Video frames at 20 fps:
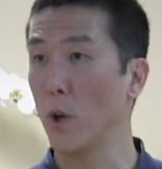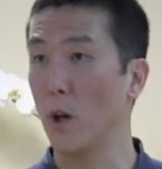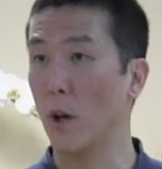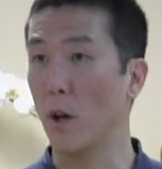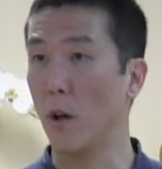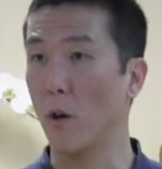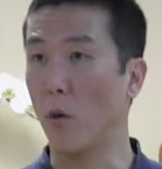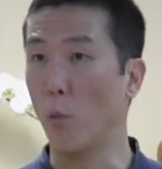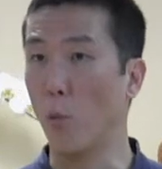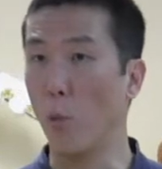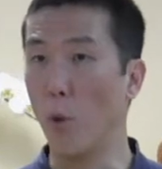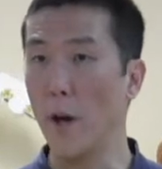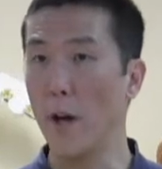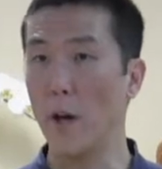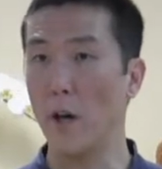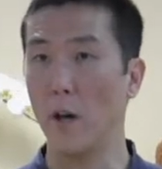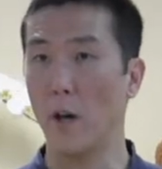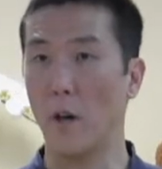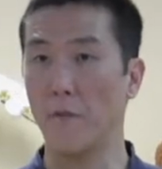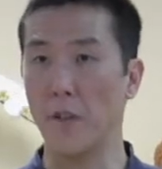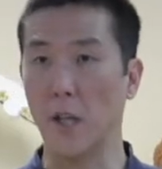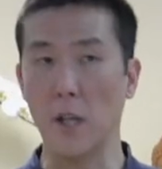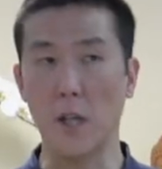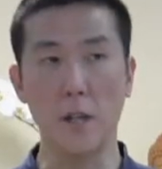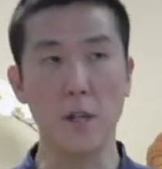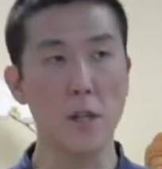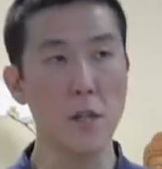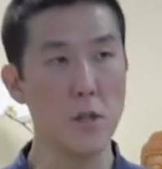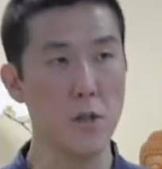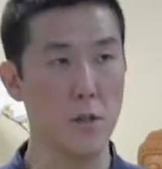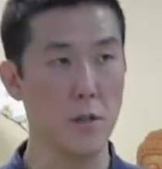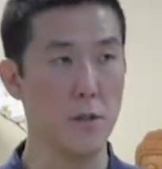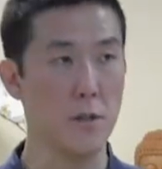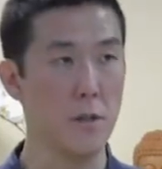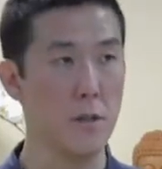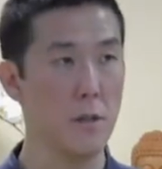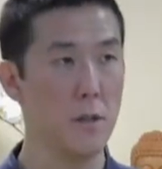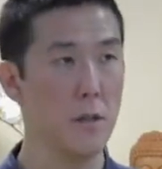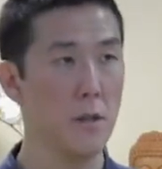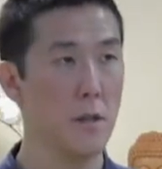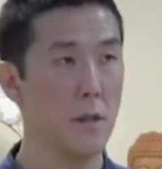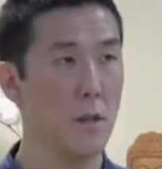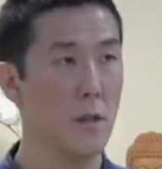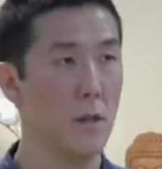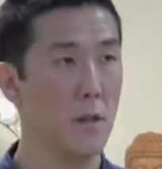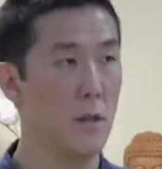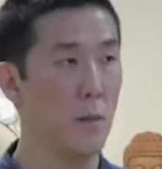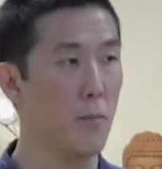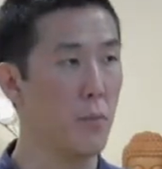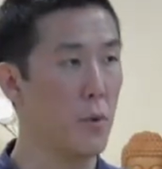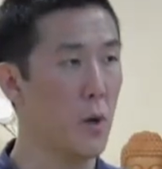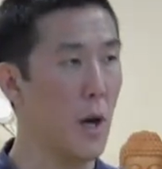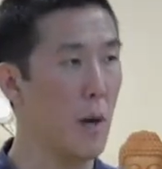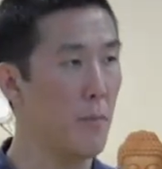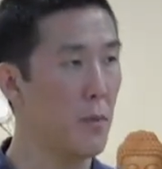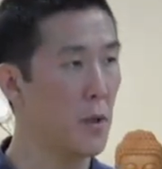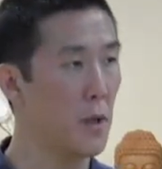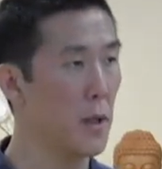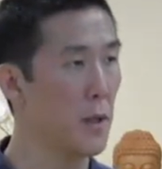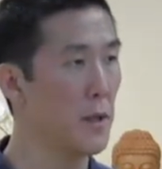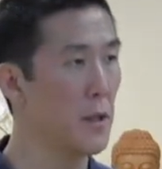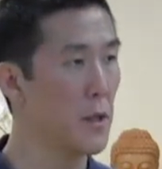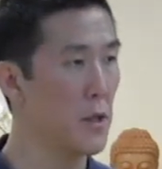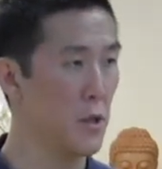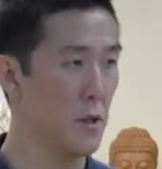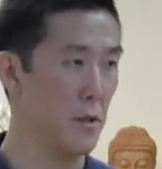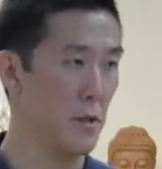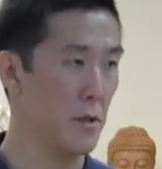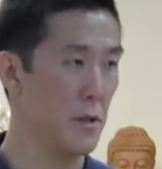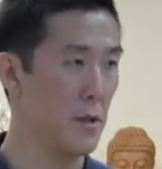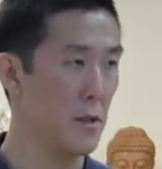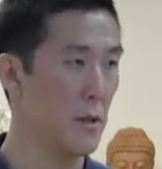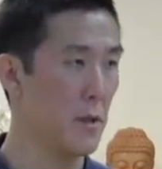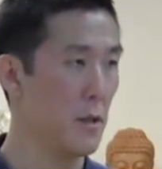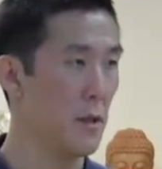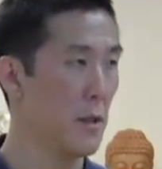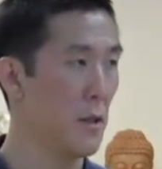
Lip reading: we are aware of the conditions, the proper conditions,